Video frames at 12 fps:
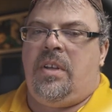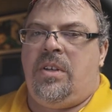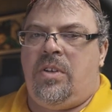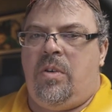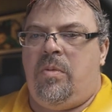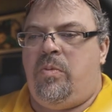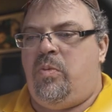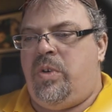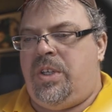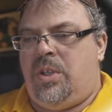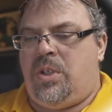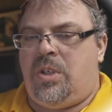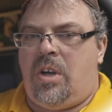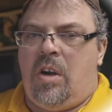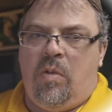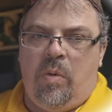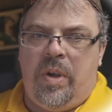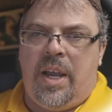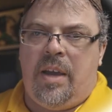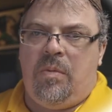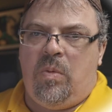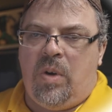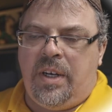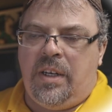So we just saw where we had
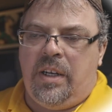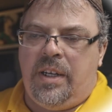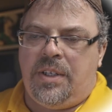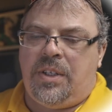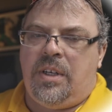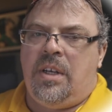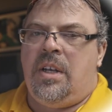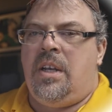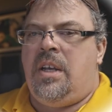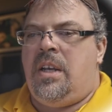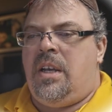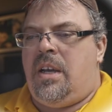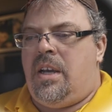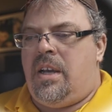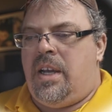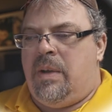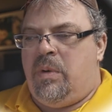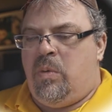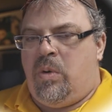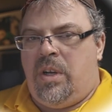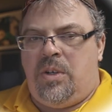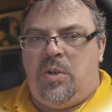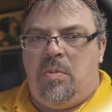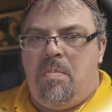one list and we
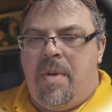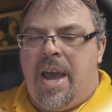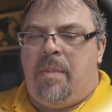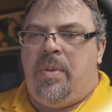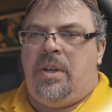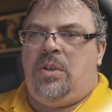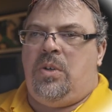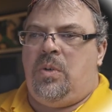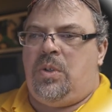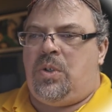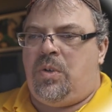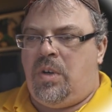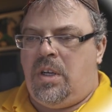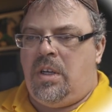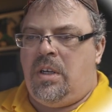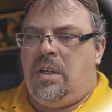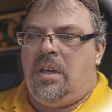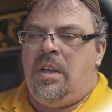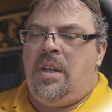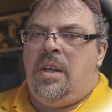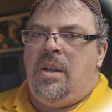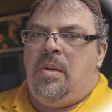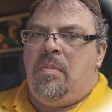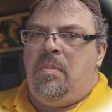wanted to map it to a string,
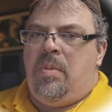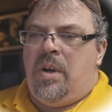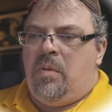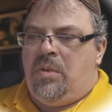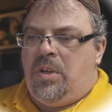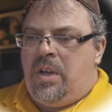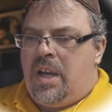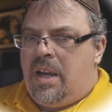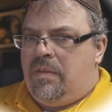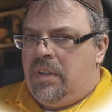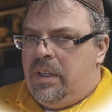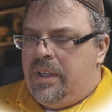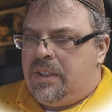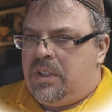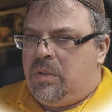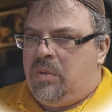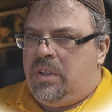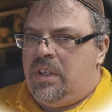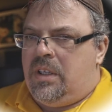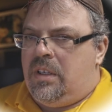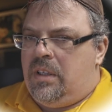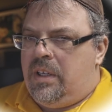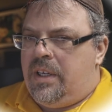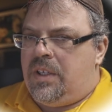but when you have lists within
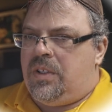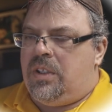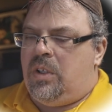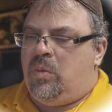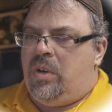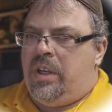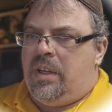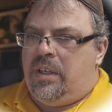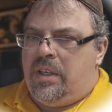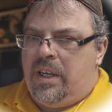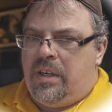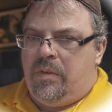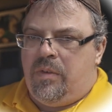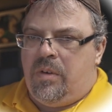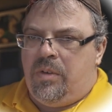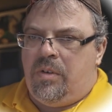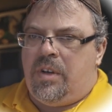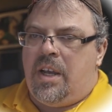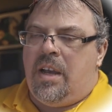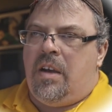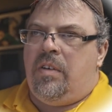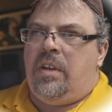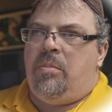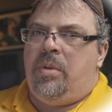lists and you want to get data further
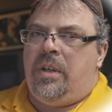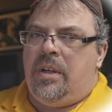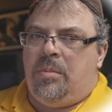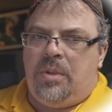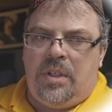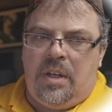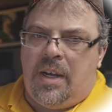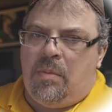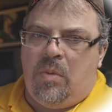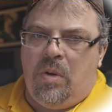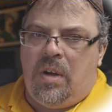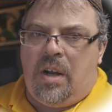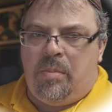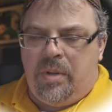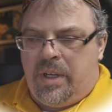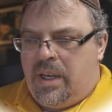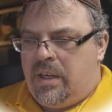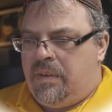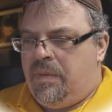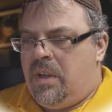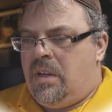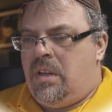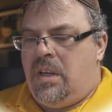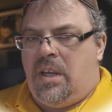down, it becomes a lot more complicated.
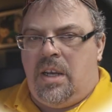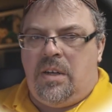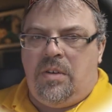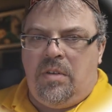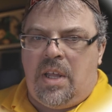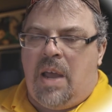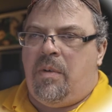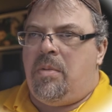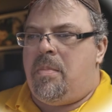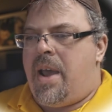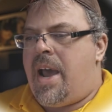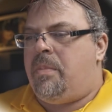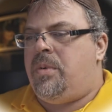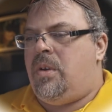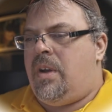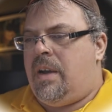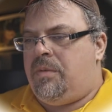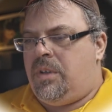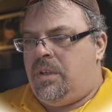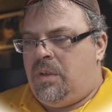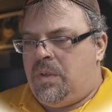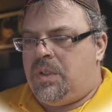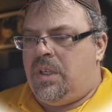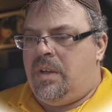You can't do that with map. You have to
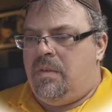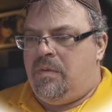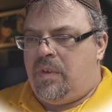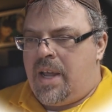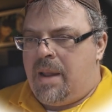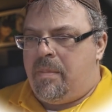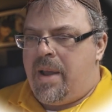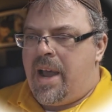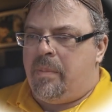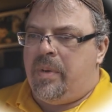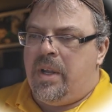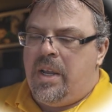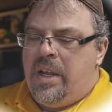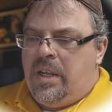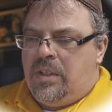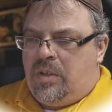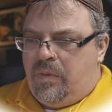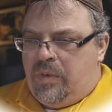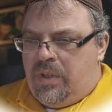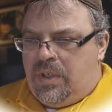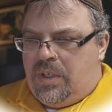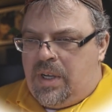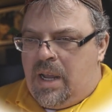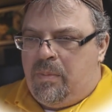use flat map. So for this
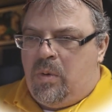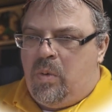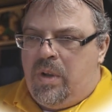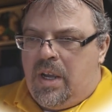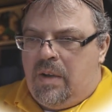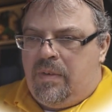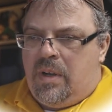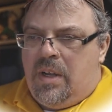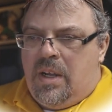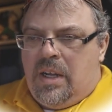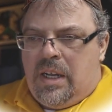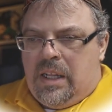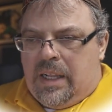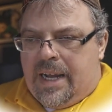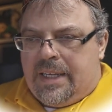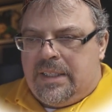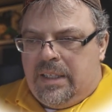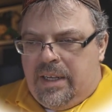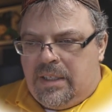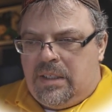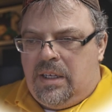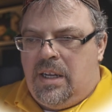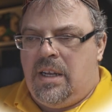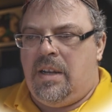example, we have a class list.